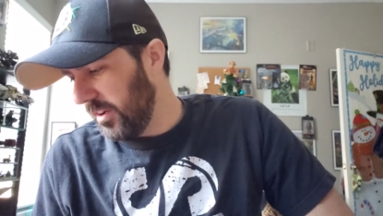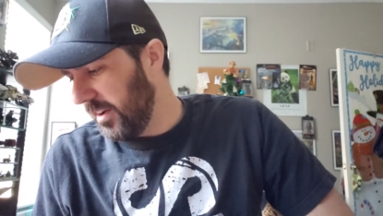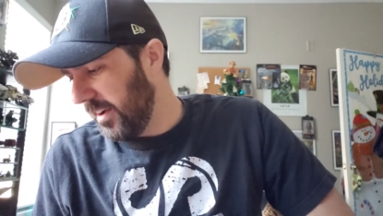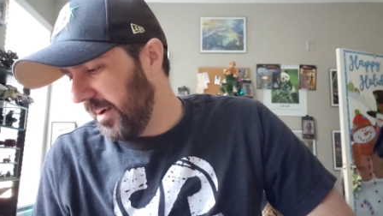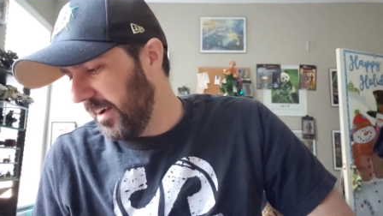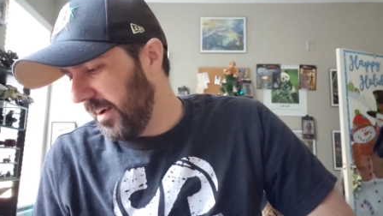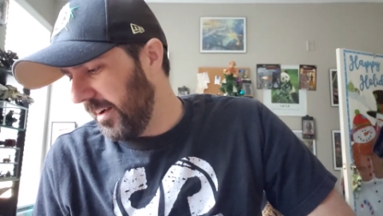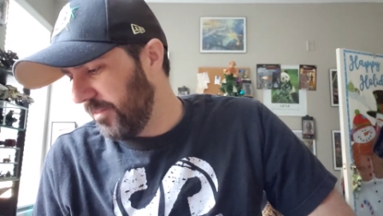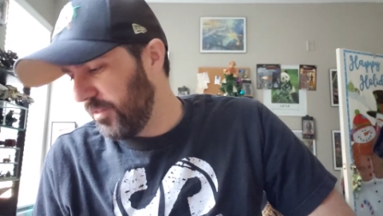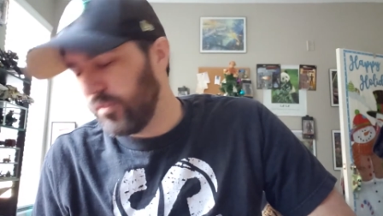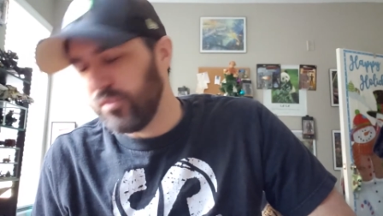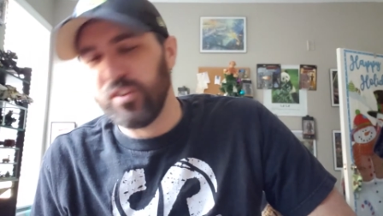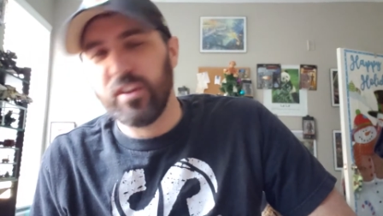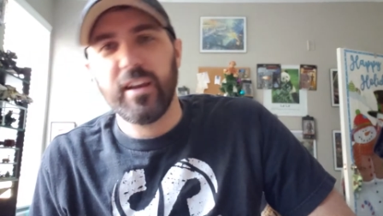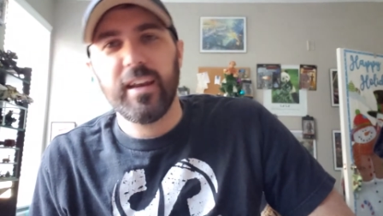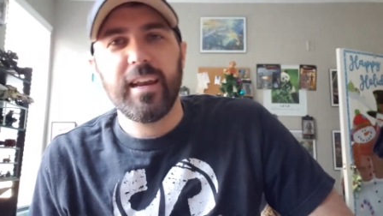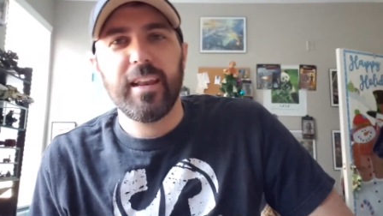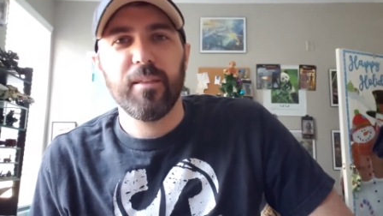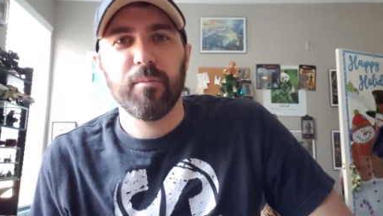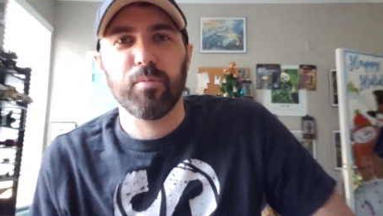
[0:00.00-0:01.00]
If you've
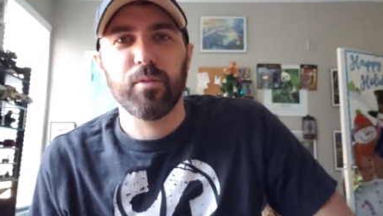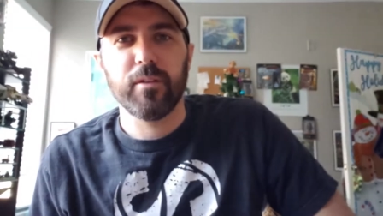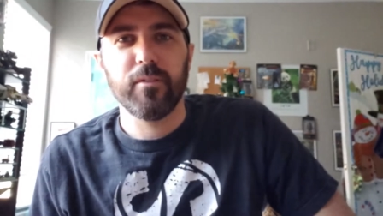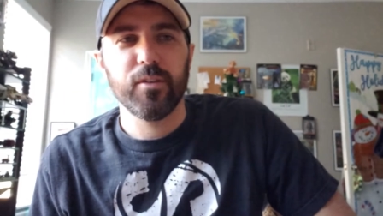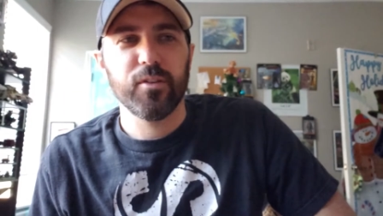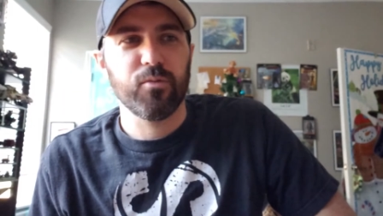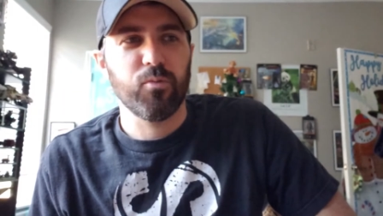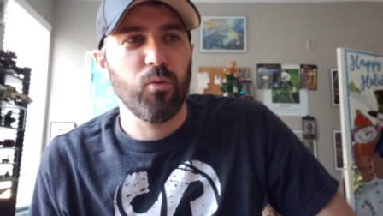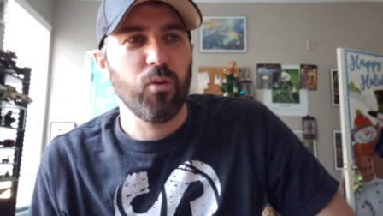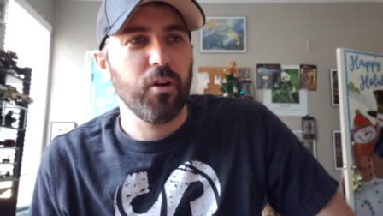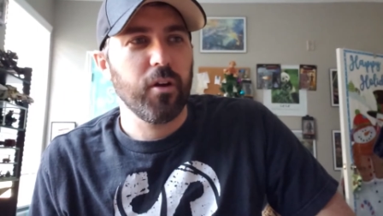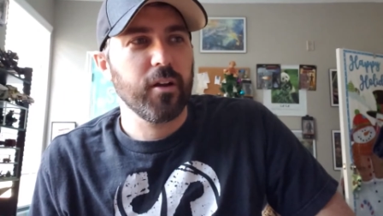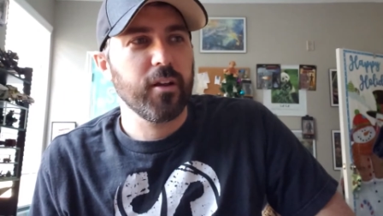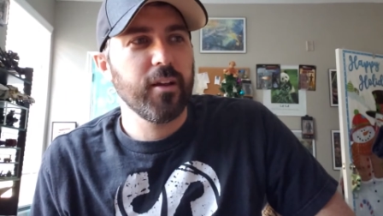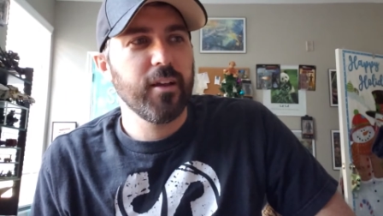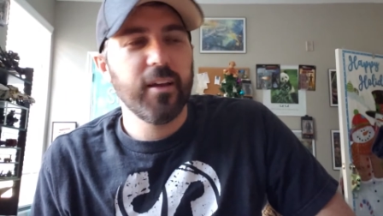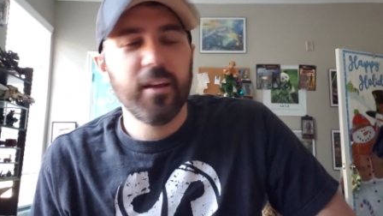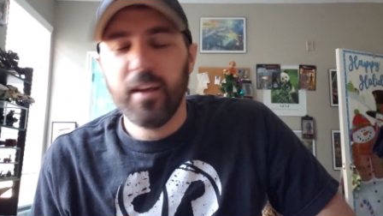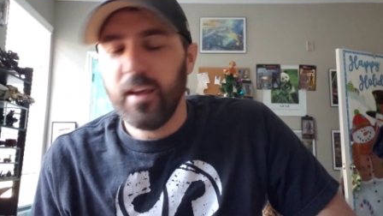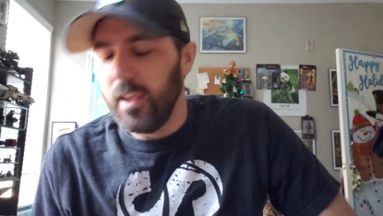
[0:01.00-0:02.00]
seen any of the previous work,
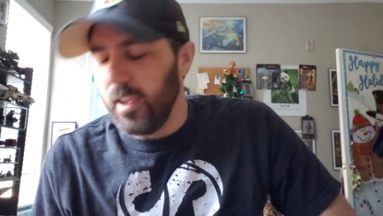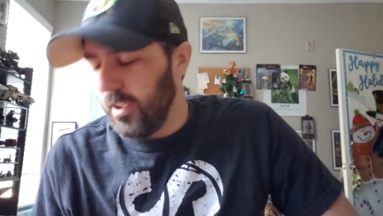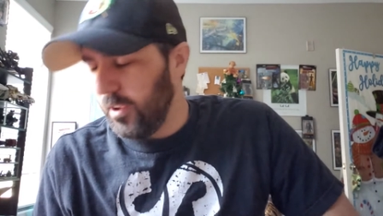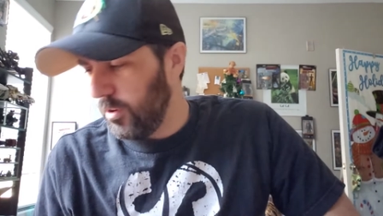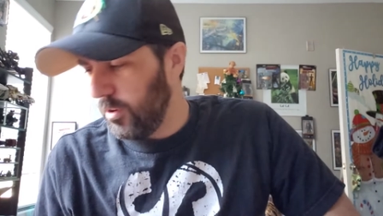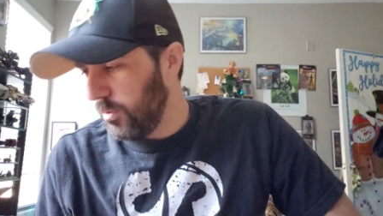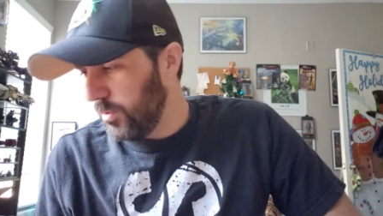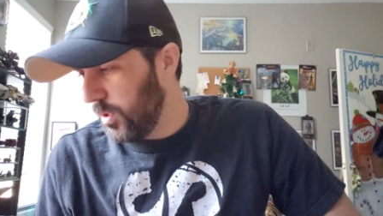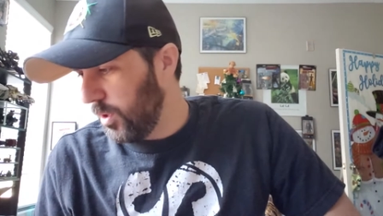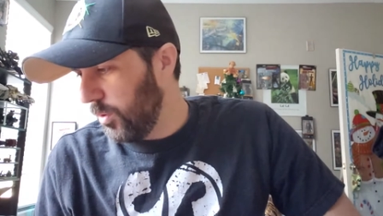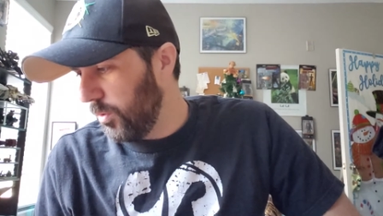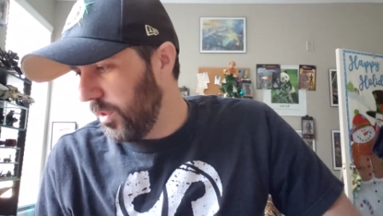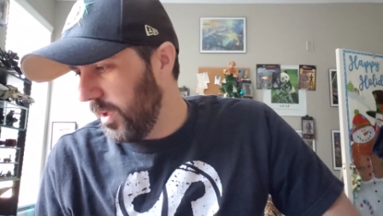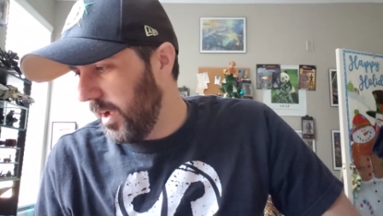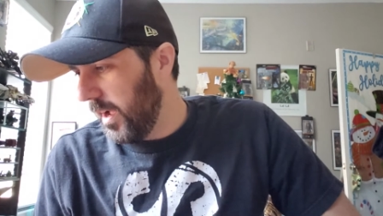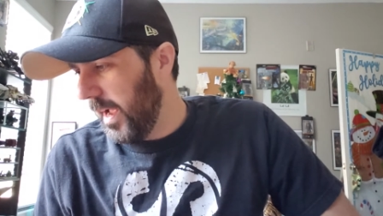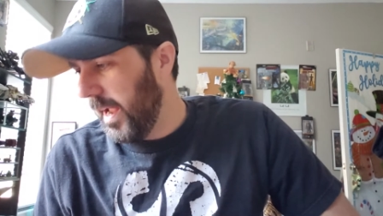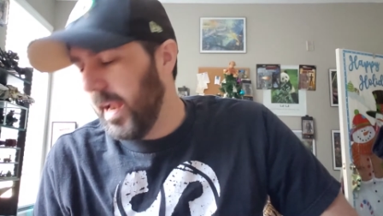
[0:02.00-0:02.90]
you'll know that.